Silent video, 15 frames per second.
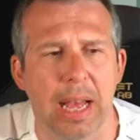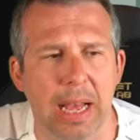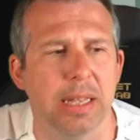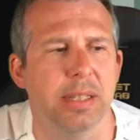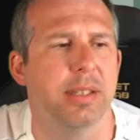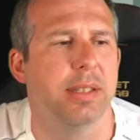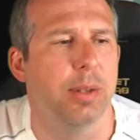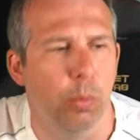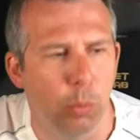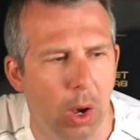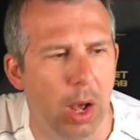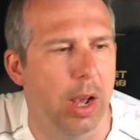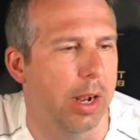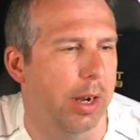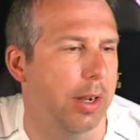ass
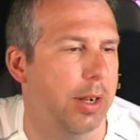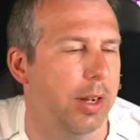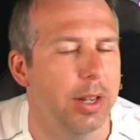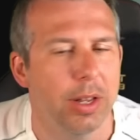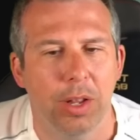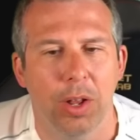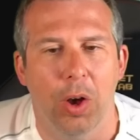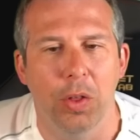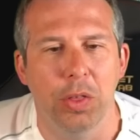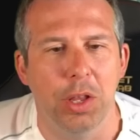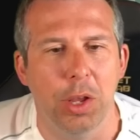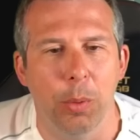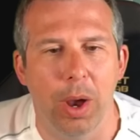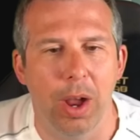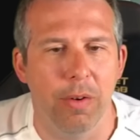work on
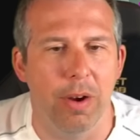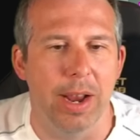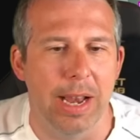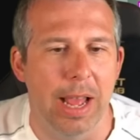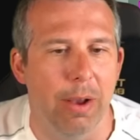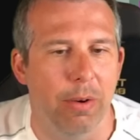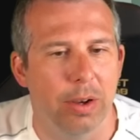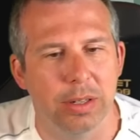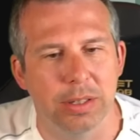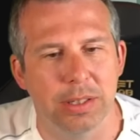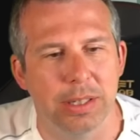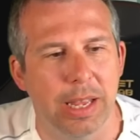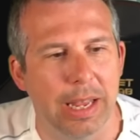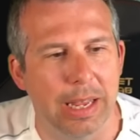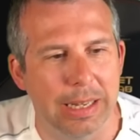the UI right now.
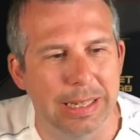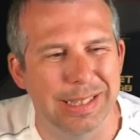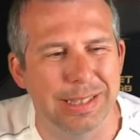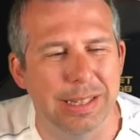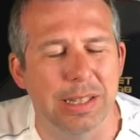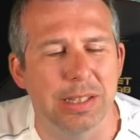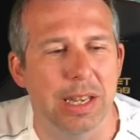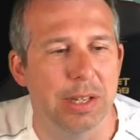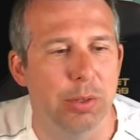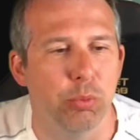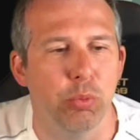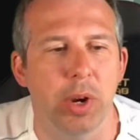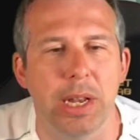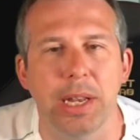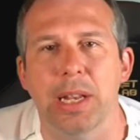Honestly, it's
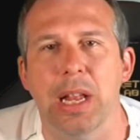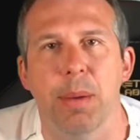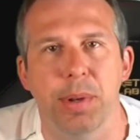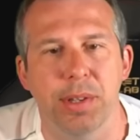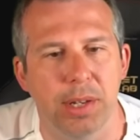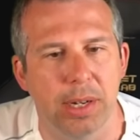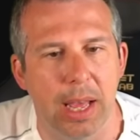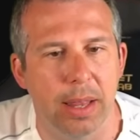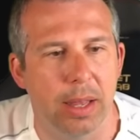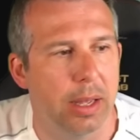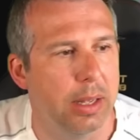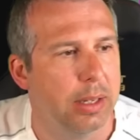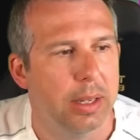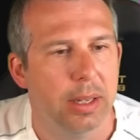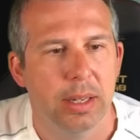really coming
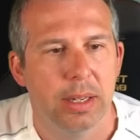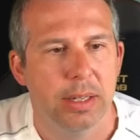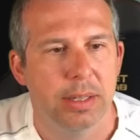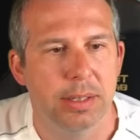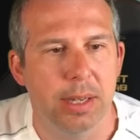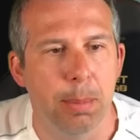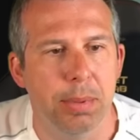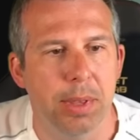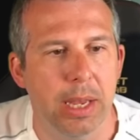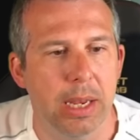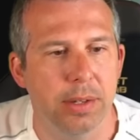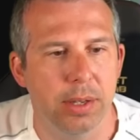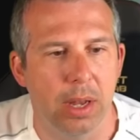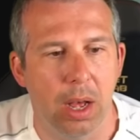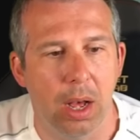together. Some
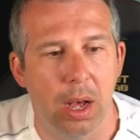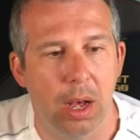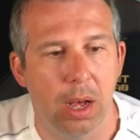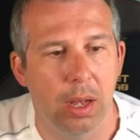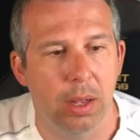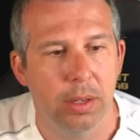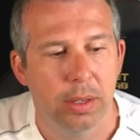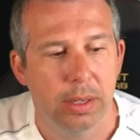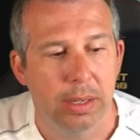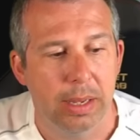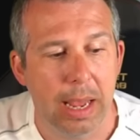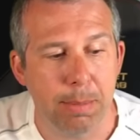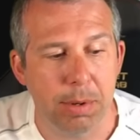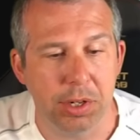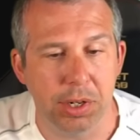things are
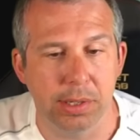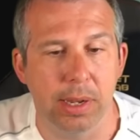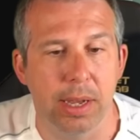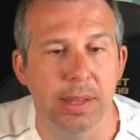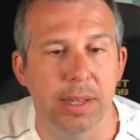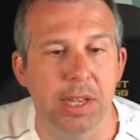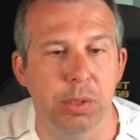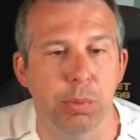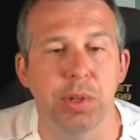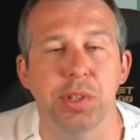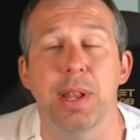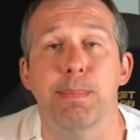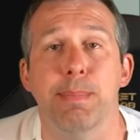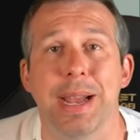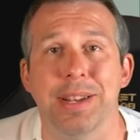images like this, which
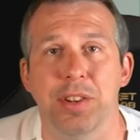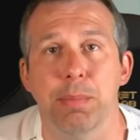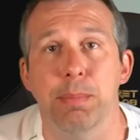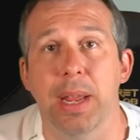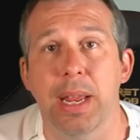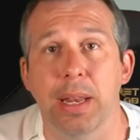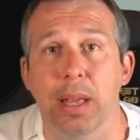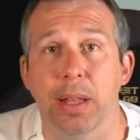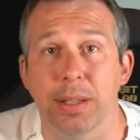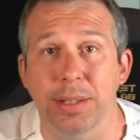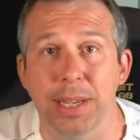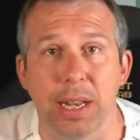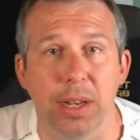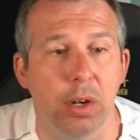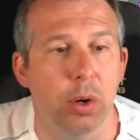then Magic Media, the
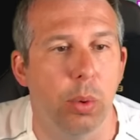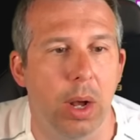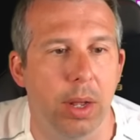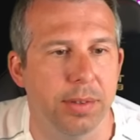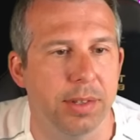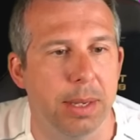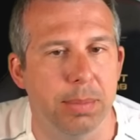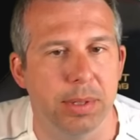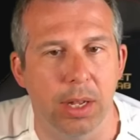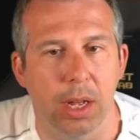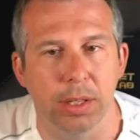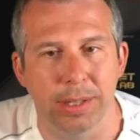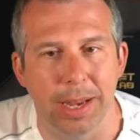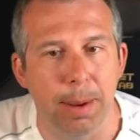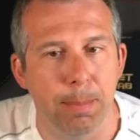technical art team,
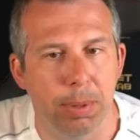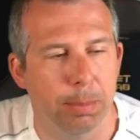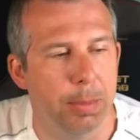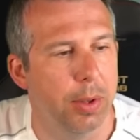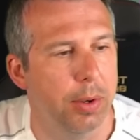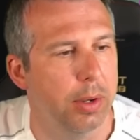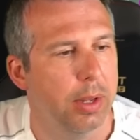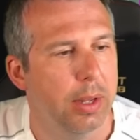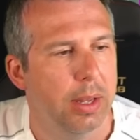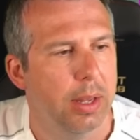start to implement.